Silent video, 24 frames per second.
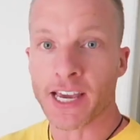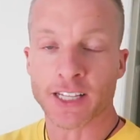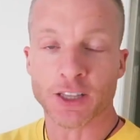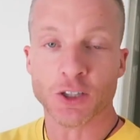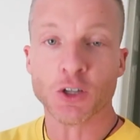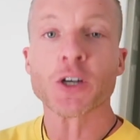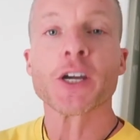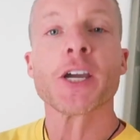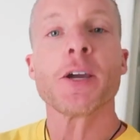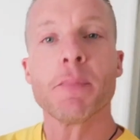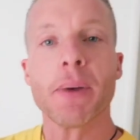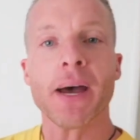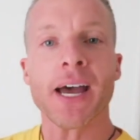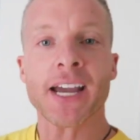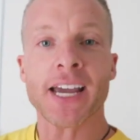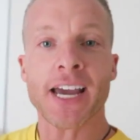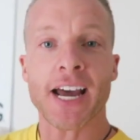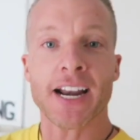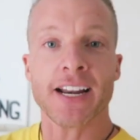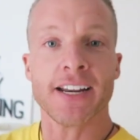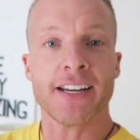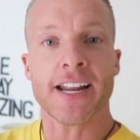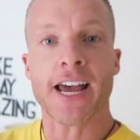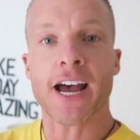And looking back
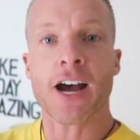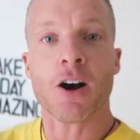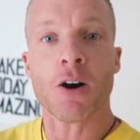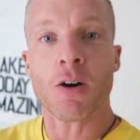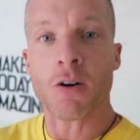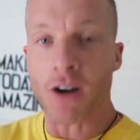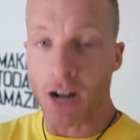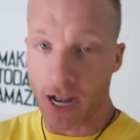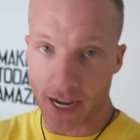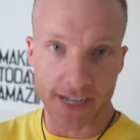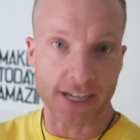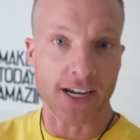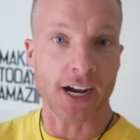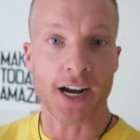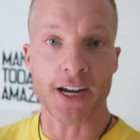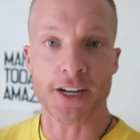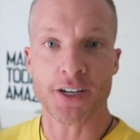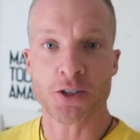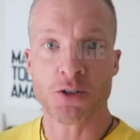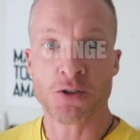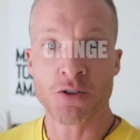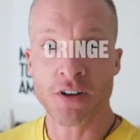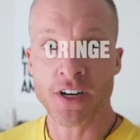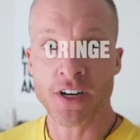at it now, I kind of